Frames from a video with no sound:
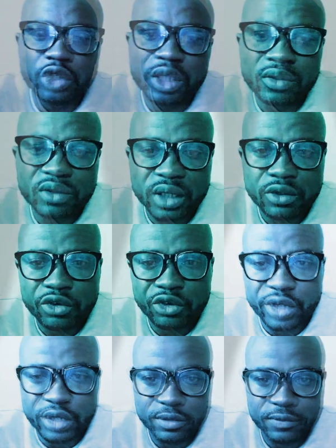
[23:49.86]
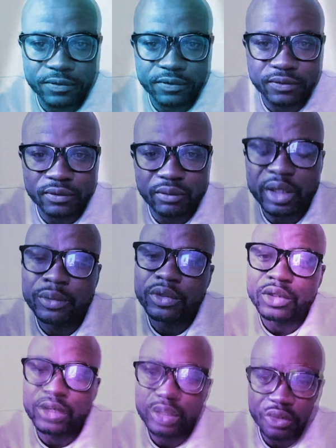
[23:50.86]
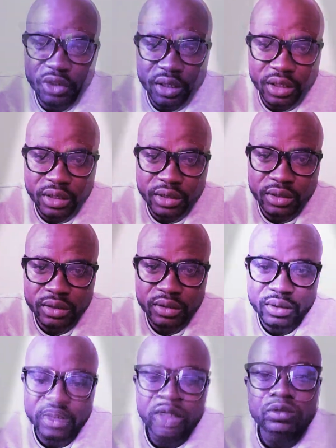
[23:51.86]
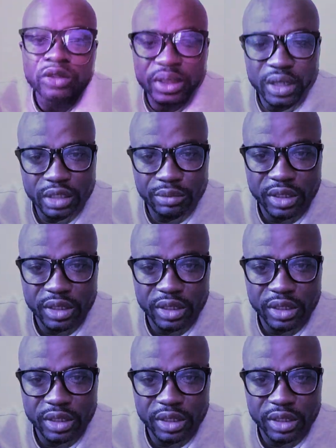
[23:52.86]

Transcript: he couldn't go in because he's underage. He was telling me